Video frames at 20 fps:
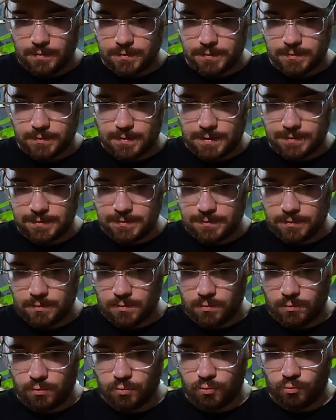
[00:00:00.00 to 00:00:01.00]
So that didn't
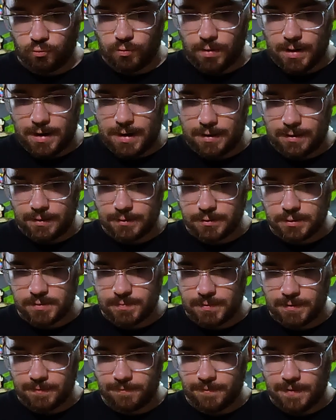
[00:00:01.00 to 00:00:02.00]
go great. I just
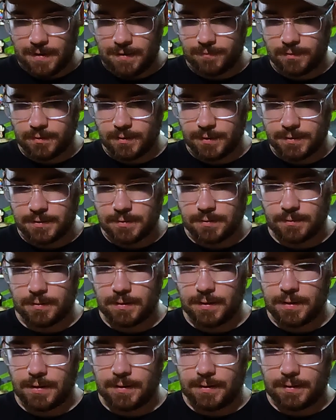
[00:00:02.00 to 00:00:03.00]
spent 5 elixir to
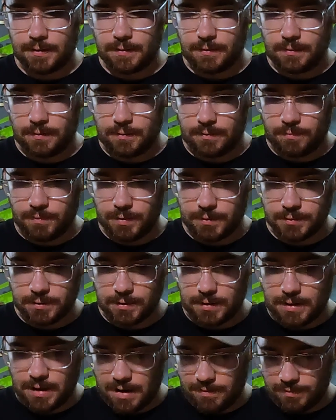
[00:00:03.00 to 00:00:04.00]
get a bunch
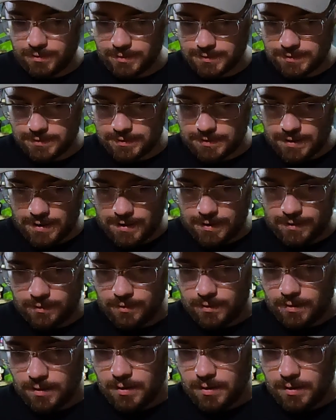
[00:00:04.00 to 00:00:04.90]
of goblins to die.